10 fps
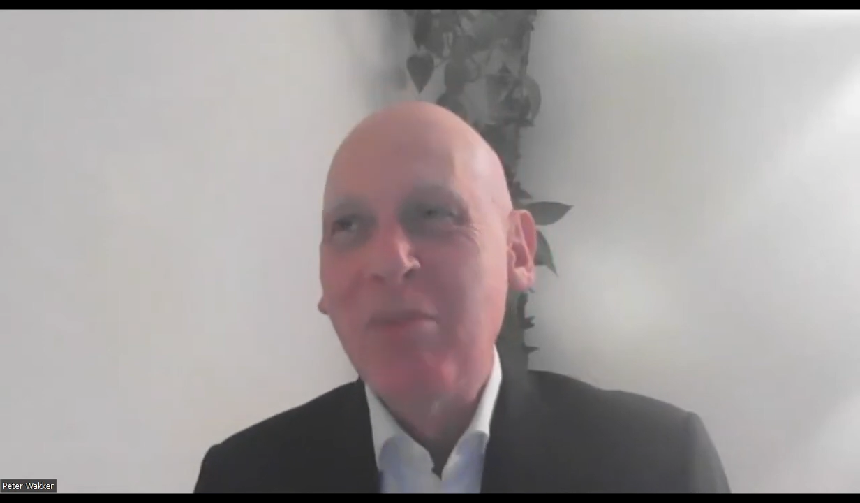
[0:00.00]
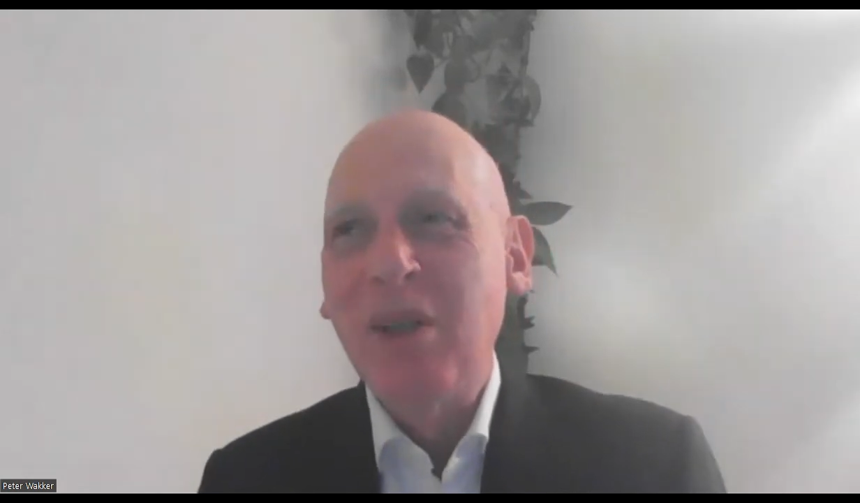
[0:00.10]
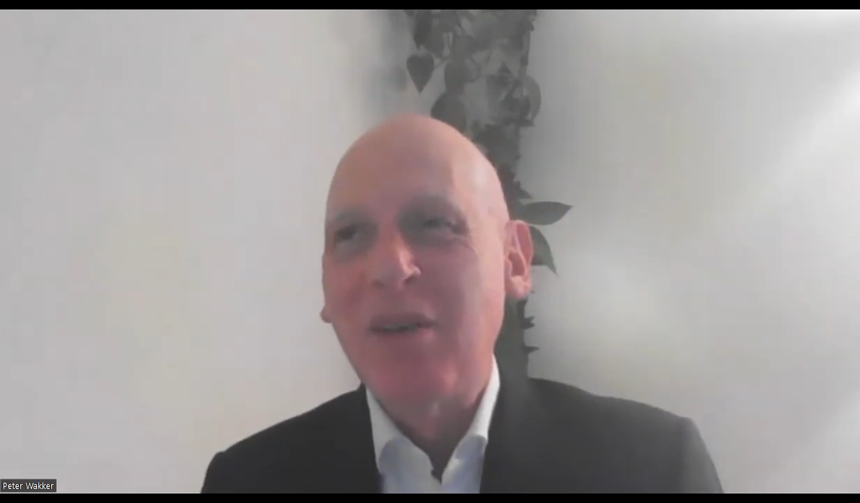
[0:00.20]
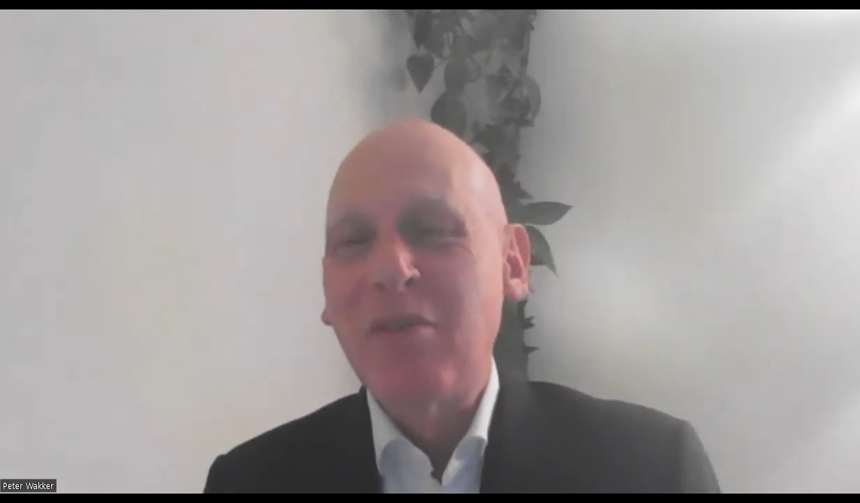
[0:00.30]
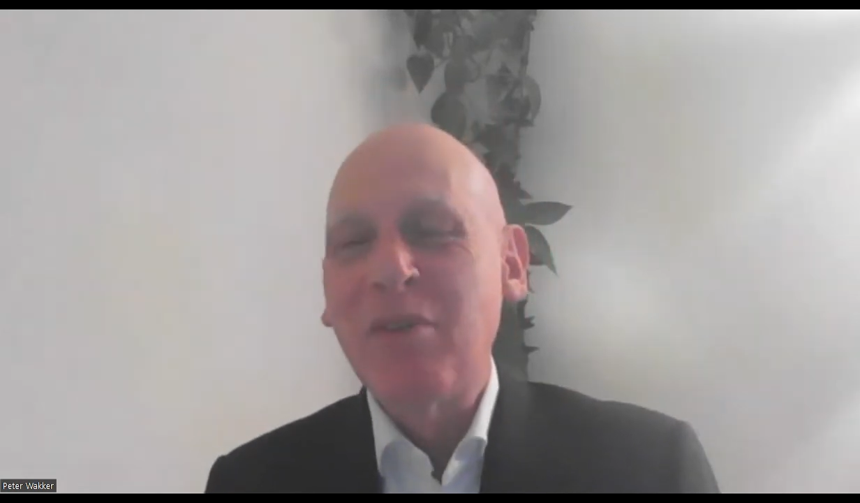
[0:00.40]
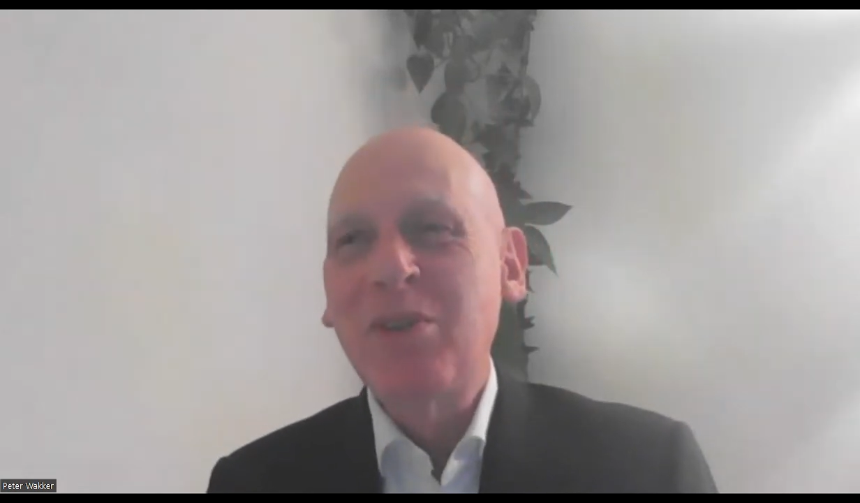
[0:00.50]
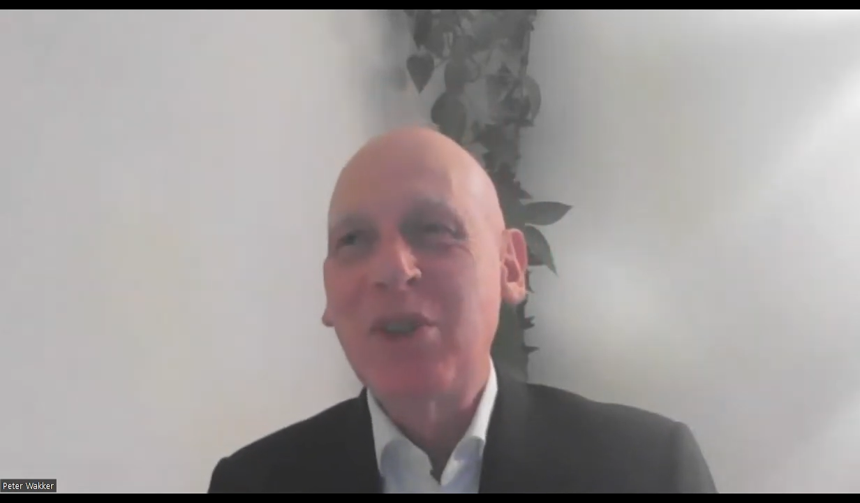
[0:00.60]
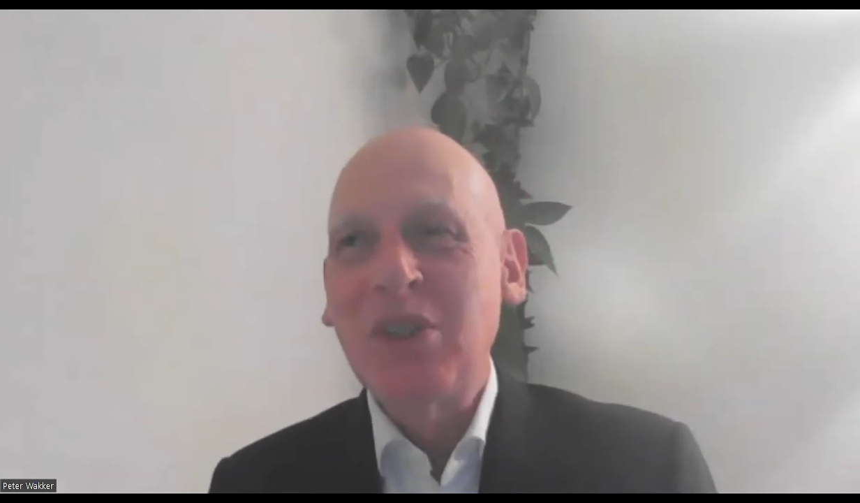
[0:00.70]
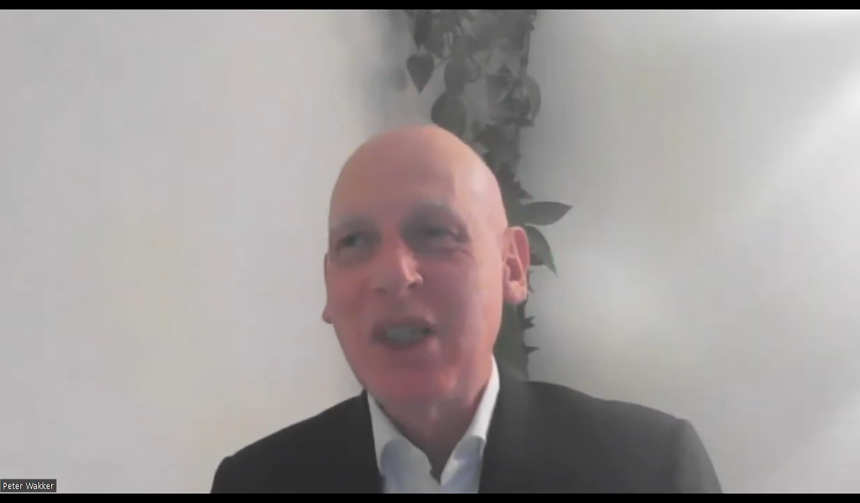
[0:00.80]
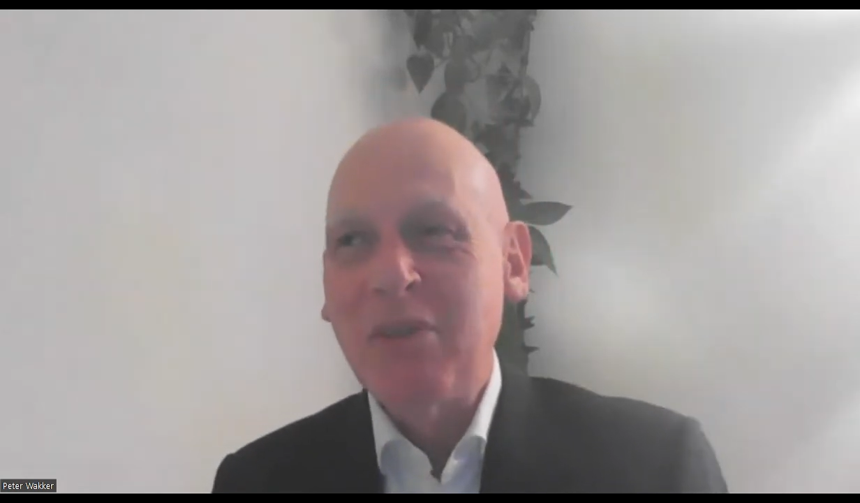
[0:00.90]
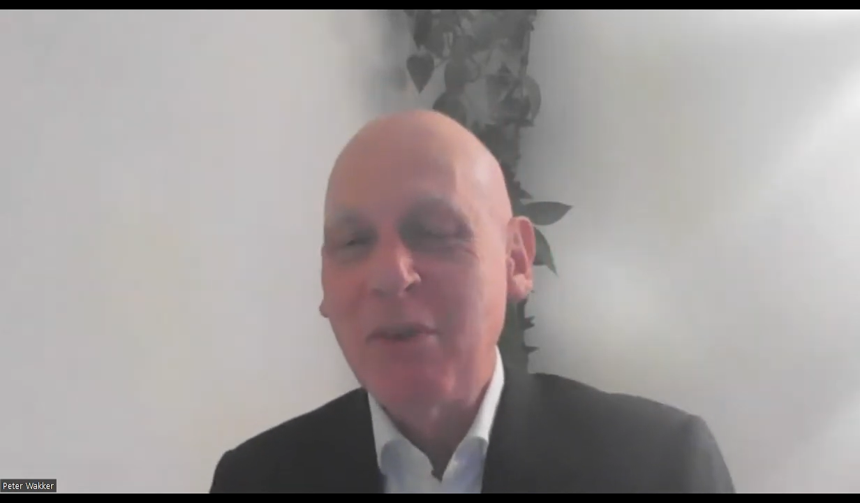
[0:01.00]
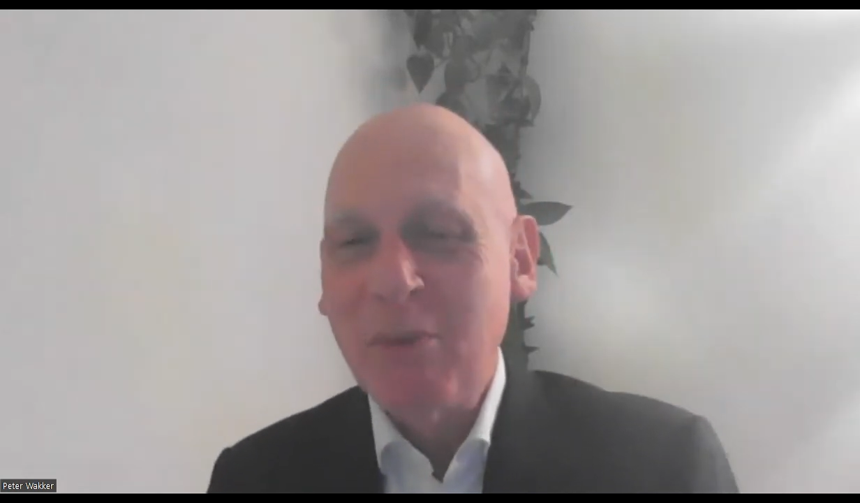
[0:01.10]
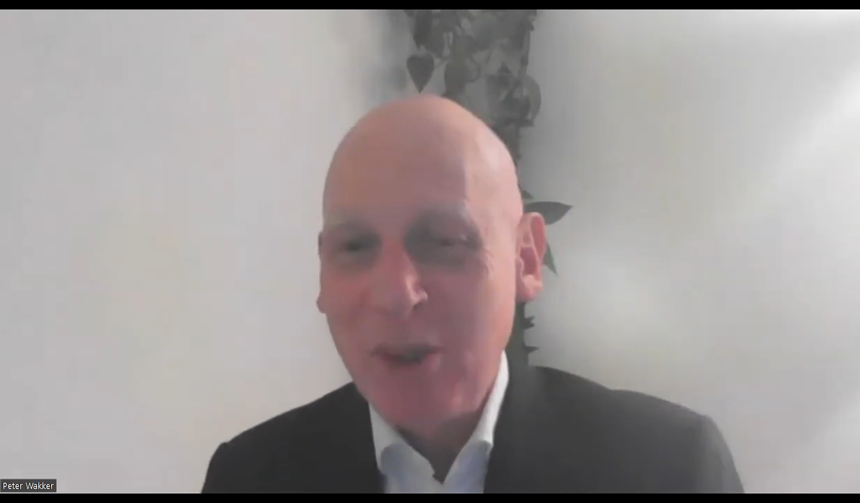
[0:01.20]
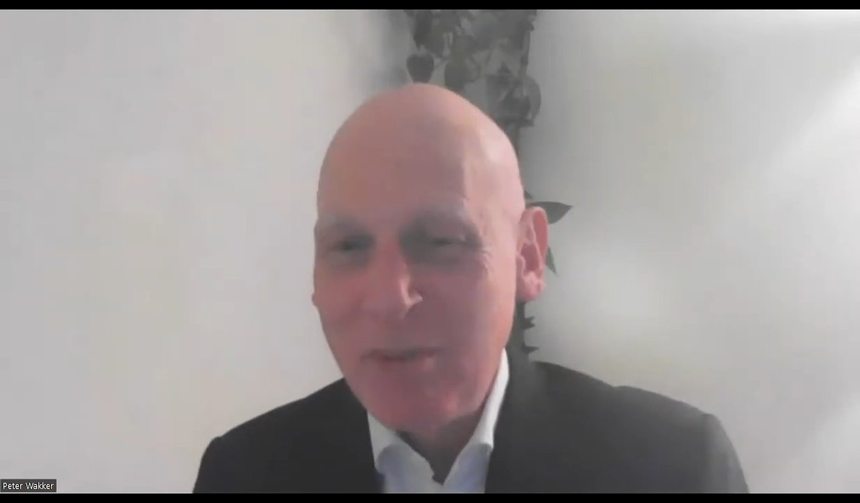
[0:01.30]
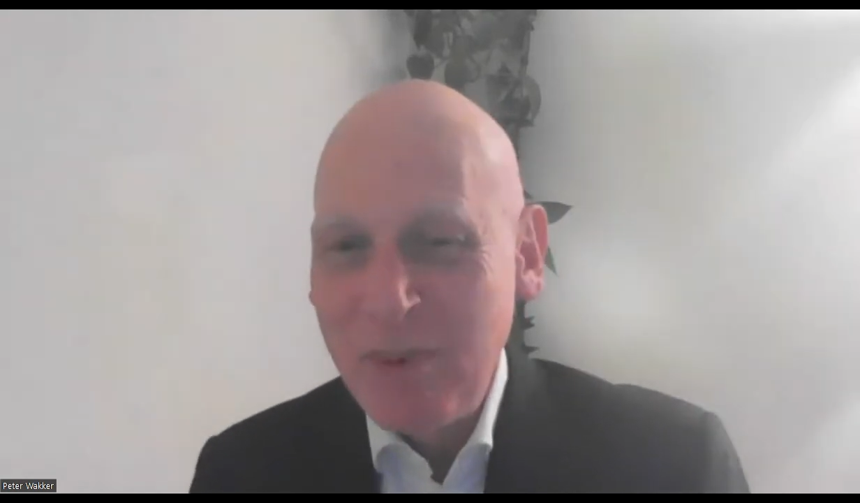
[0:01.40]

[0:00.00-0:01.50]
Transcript: a revolution is a heavy word,